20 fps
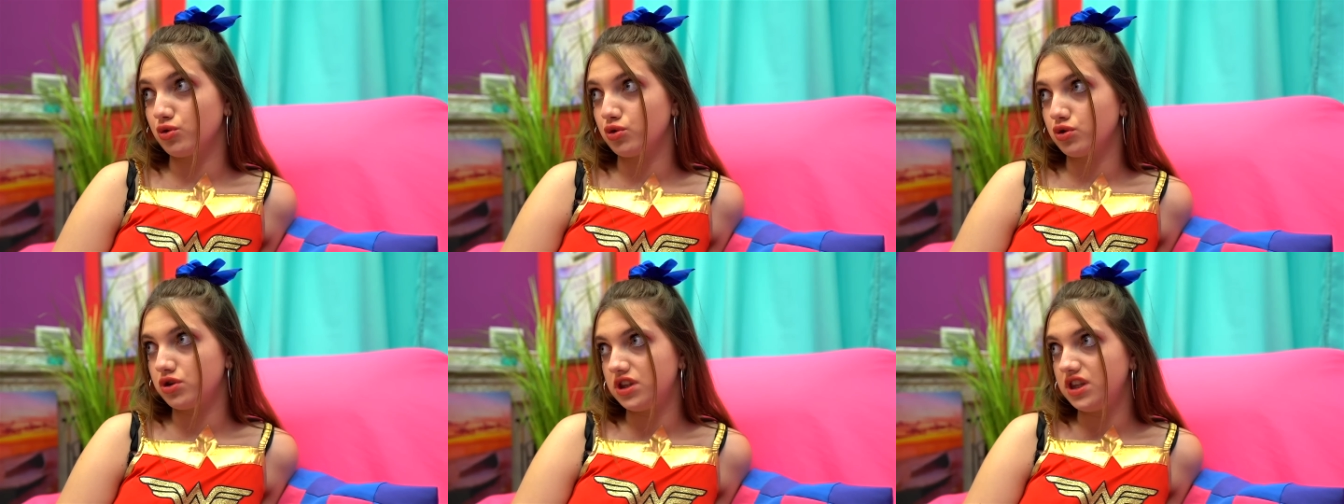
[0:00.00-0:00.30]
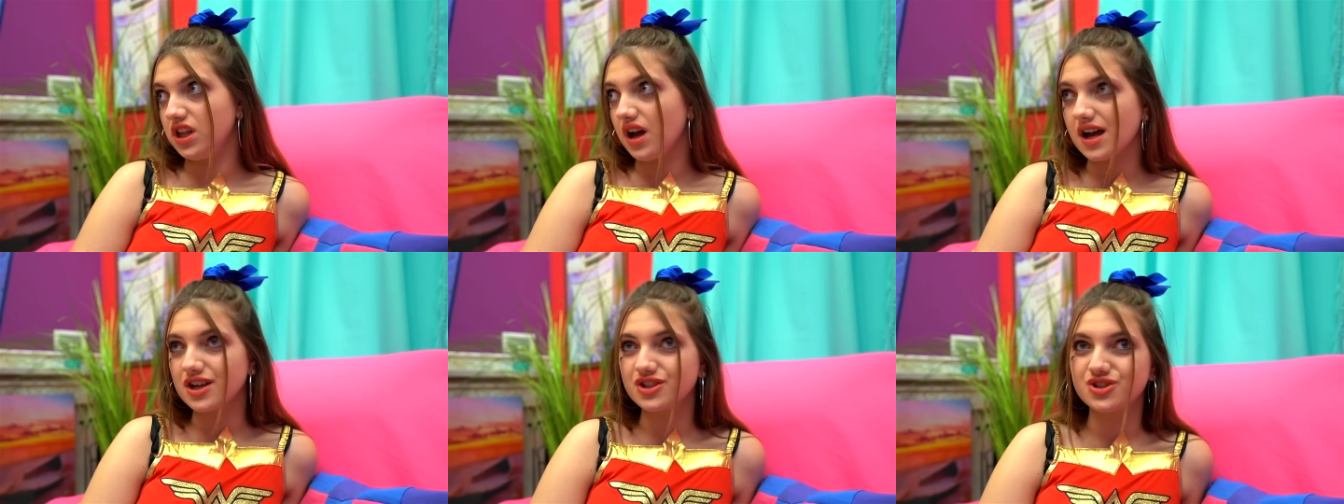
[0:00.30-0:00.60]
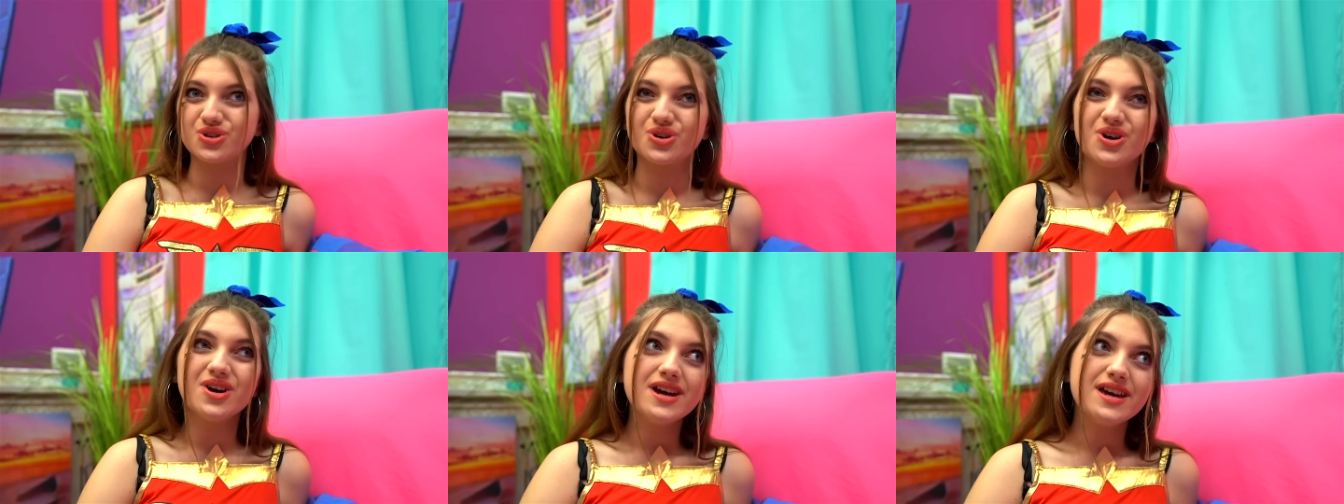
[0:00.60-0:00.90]
filthy
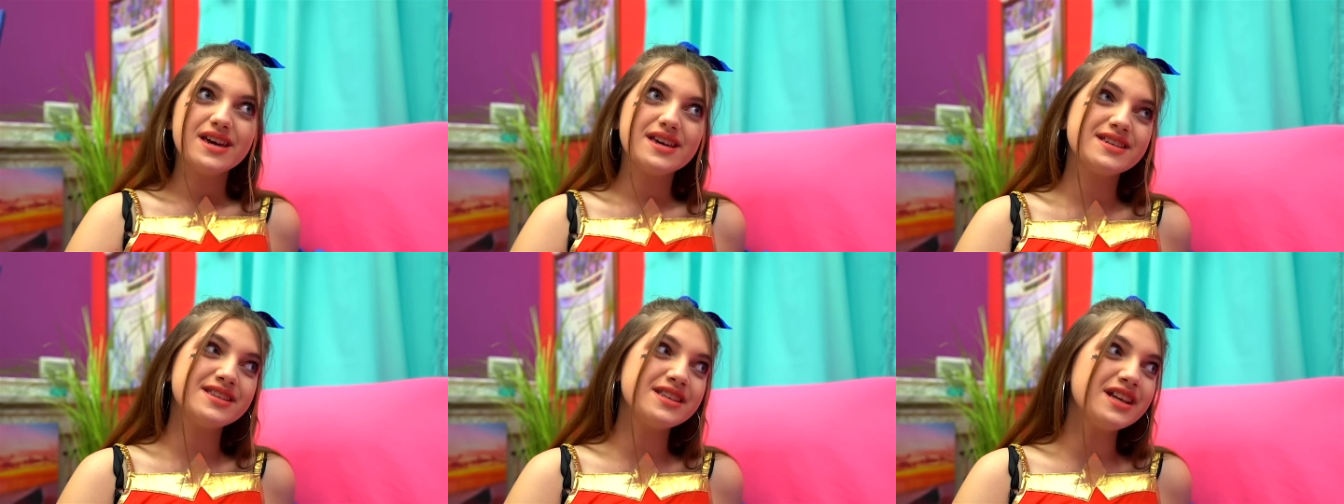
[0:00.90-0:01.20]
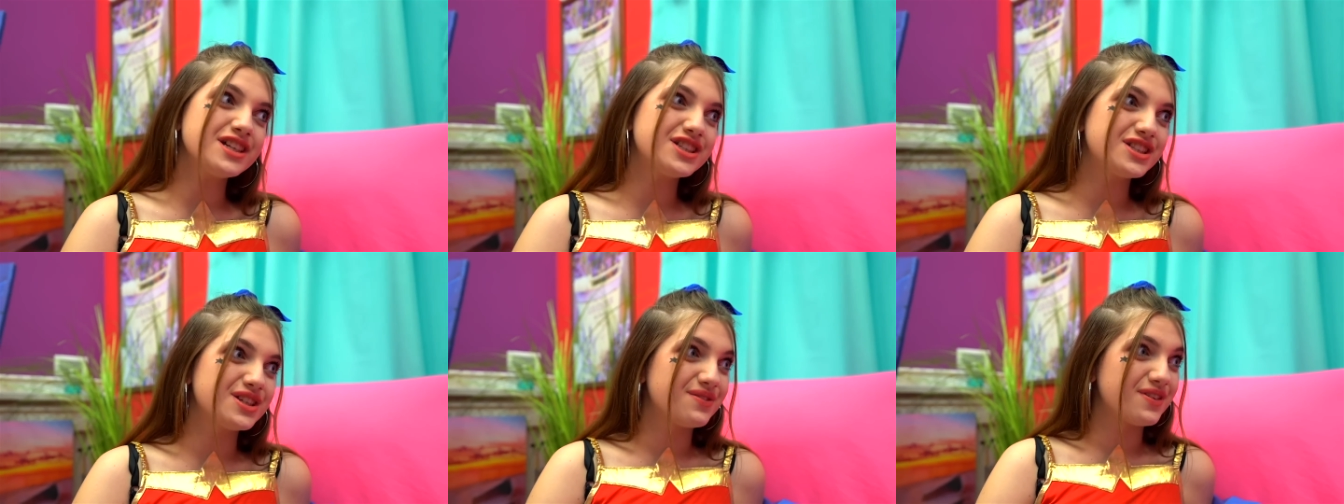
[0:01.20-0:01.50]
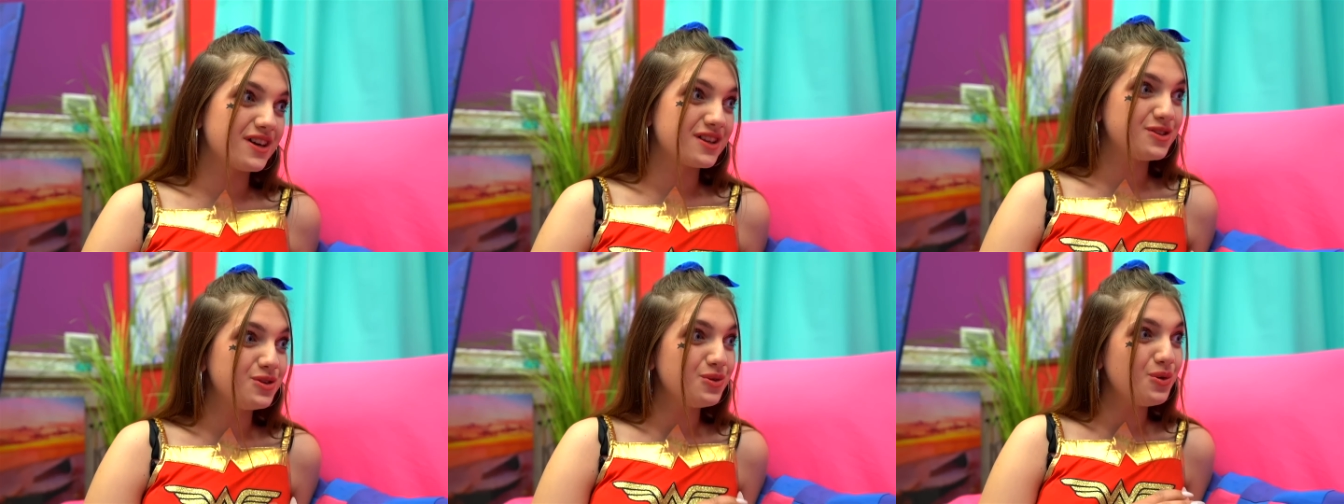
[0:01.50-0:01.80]
Dasha out of
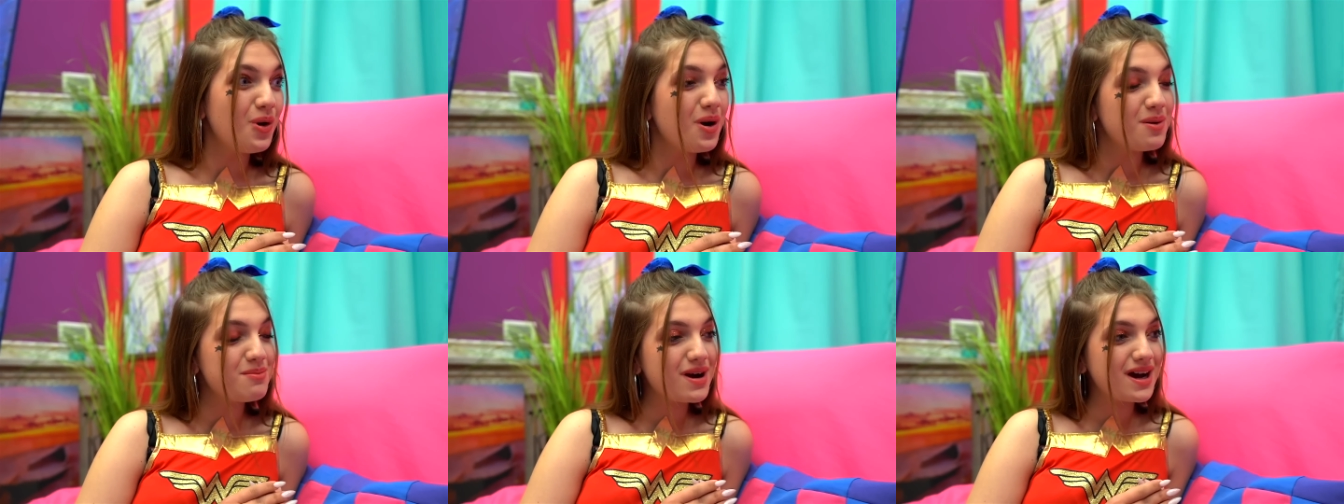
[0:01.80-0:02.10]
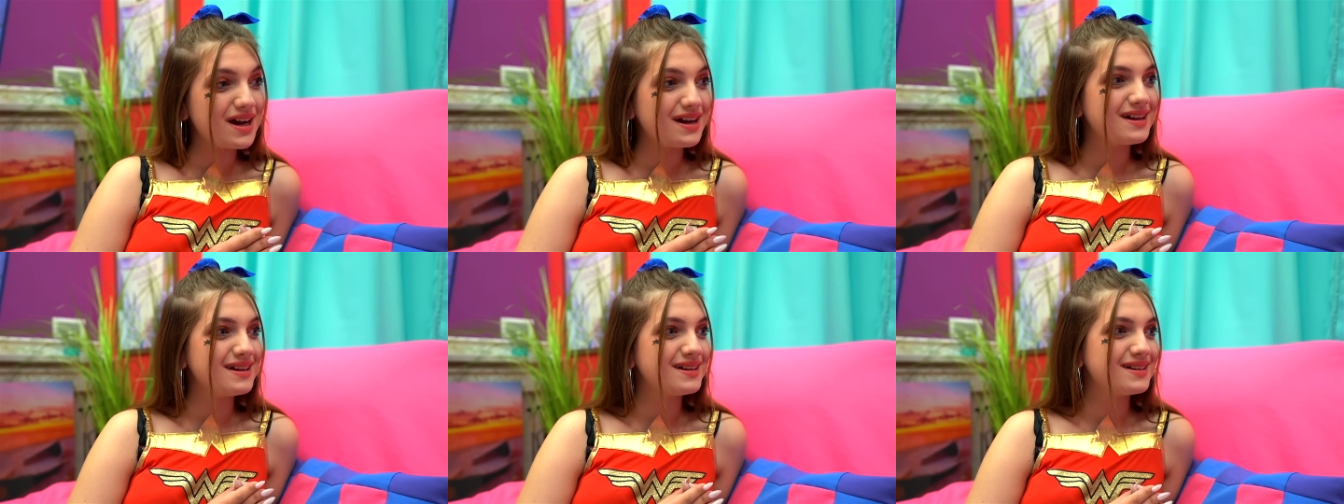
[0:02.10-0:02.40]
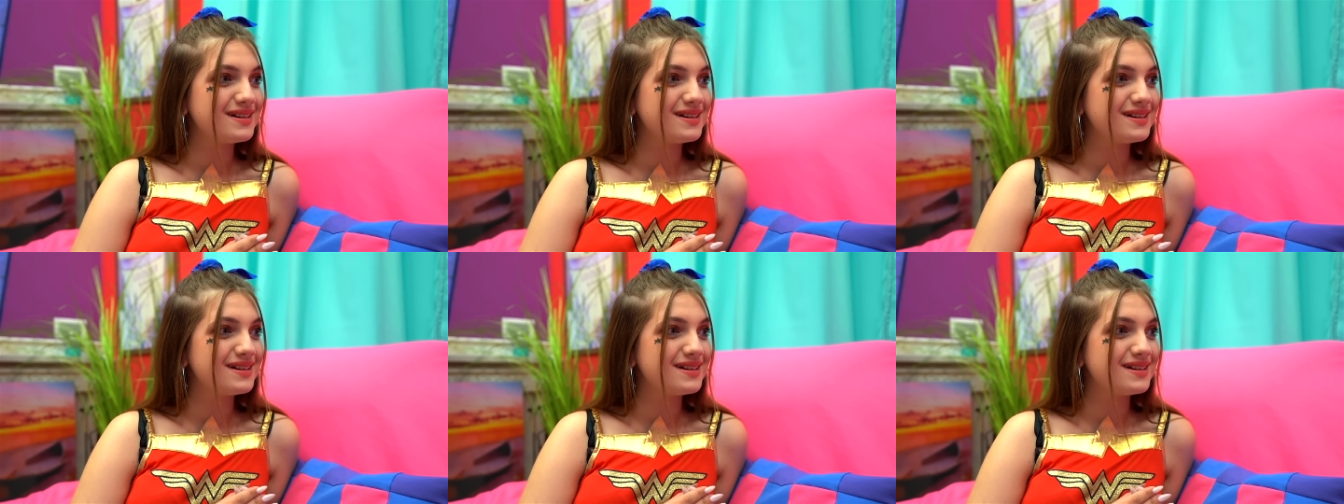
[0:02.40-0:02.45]
our house?